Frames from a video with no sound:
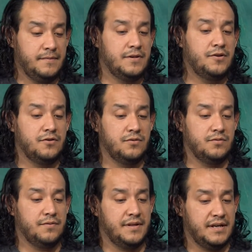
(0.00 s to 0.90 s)
you
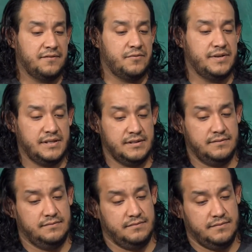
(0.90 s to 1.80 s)
know, the government
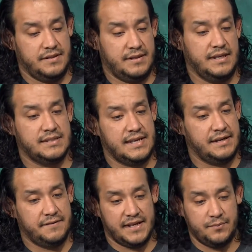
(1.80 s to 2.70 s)
thinks that
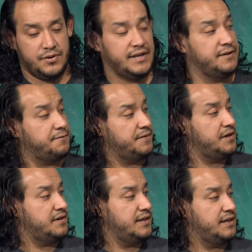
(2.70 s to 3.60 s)
if they can put enough
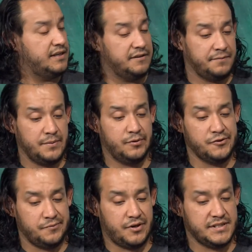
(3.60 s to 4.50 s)
fear and enough people
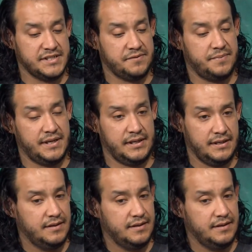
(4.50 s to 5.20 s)
don't participate,